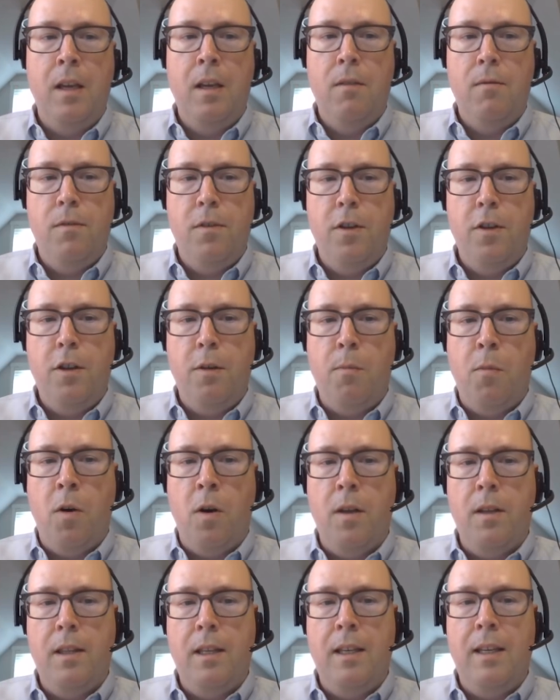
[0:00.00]

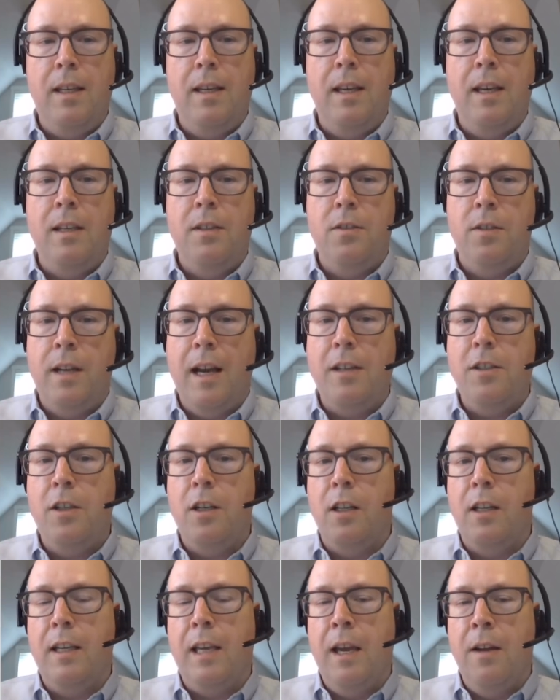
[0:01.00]
Furthermore, the
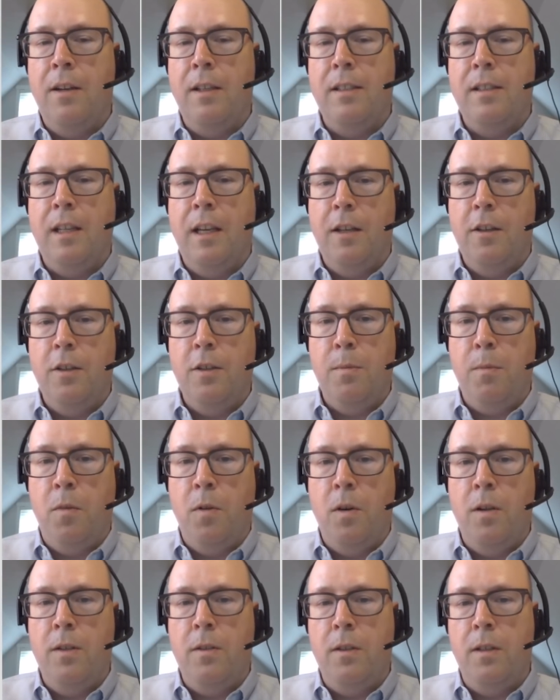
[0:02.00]
International Accounting Standards
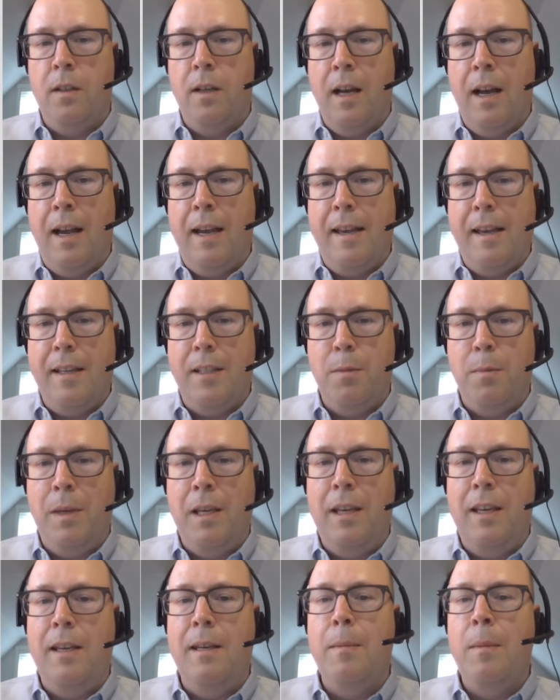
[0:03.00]
Board, or
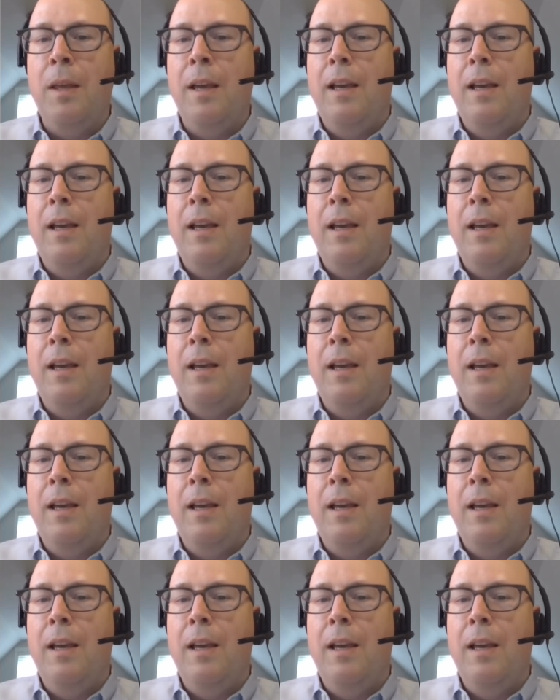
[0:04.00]
IASB,